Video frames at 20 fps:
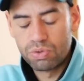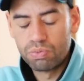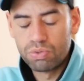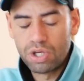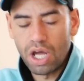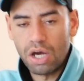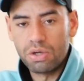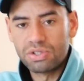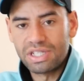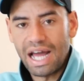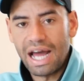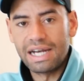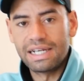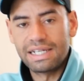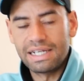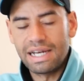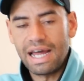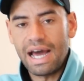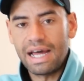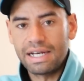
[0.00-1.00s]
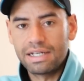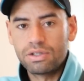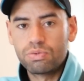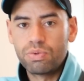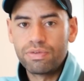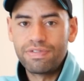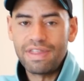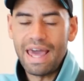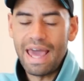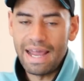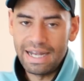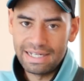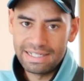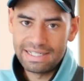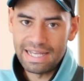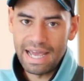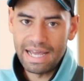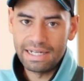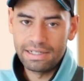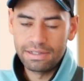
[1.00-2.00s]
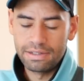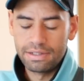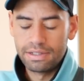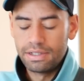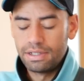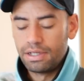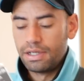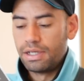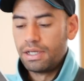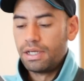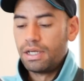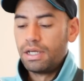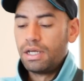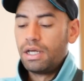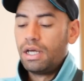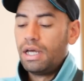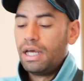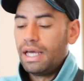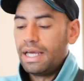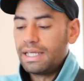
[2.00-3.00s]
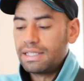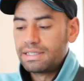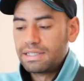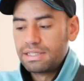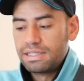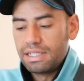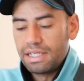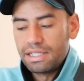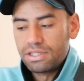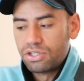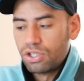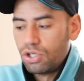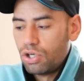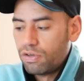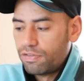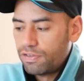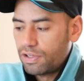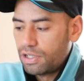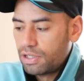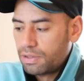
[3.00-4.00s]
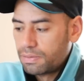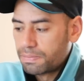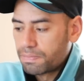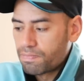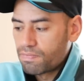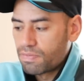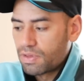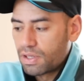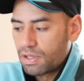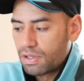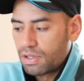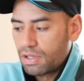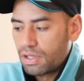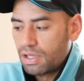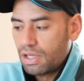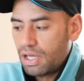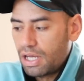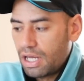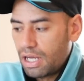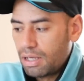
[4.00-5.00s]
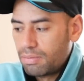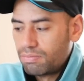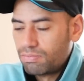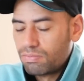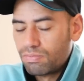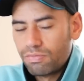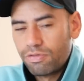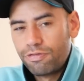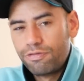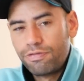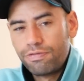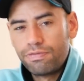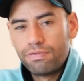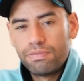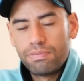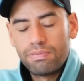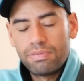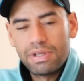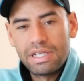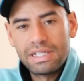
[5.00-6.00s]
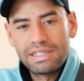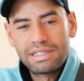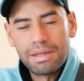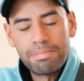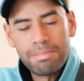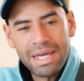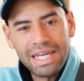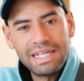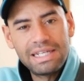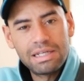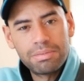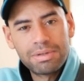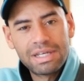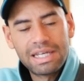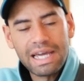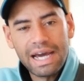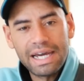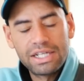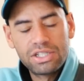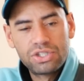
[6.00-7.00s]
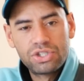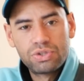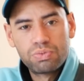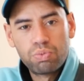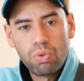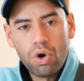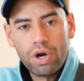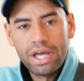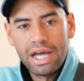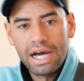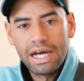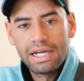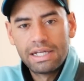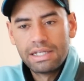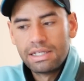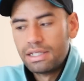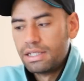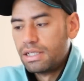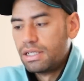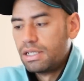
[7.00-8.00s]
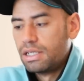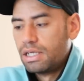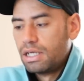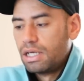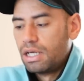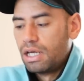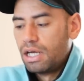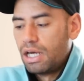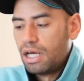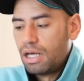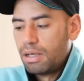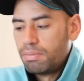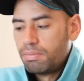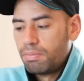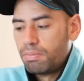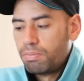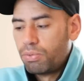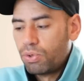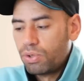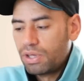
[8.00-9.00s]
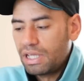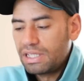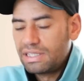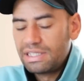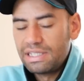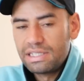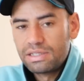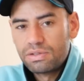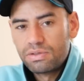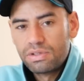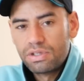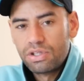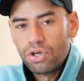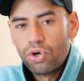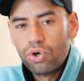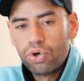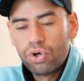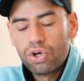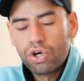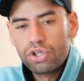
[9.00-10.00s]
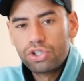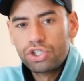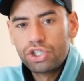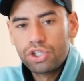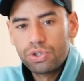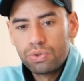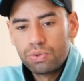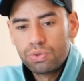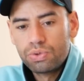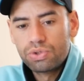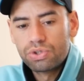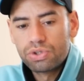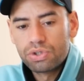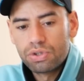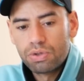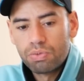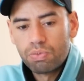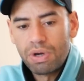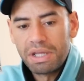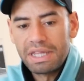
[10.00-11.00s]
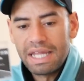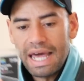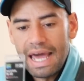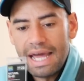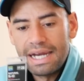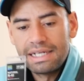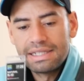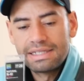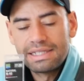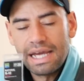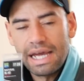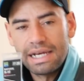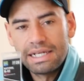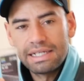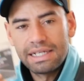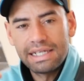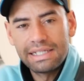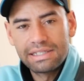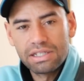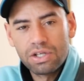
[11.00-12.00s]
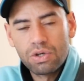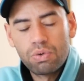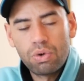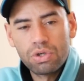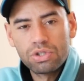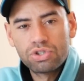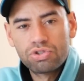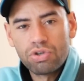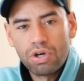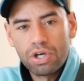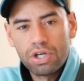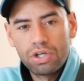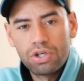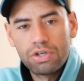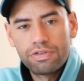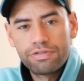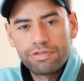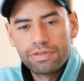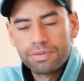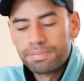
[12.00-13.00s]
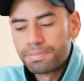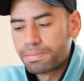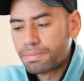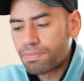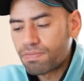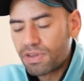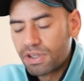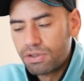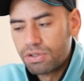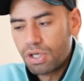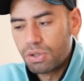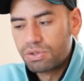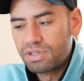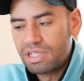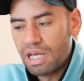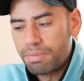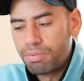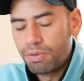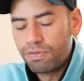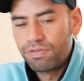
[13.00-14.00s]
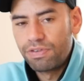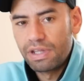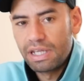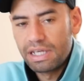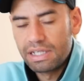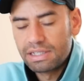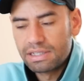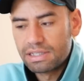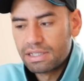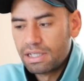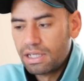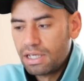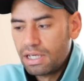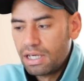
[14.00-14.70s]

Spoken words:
goes hand in hand with the N10. It's another it's a medium gauge wire, but this is the hook I'd use when the N10 isn't quite strong enough. So I'd step up for this.